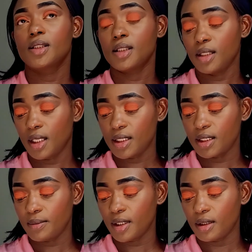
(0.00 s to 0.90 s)
So next
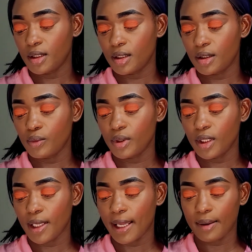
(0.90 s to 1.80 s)
I'm gonna go with
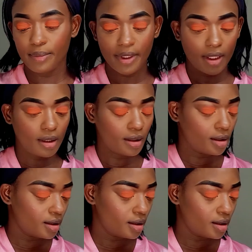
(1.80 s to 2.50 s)
the happy.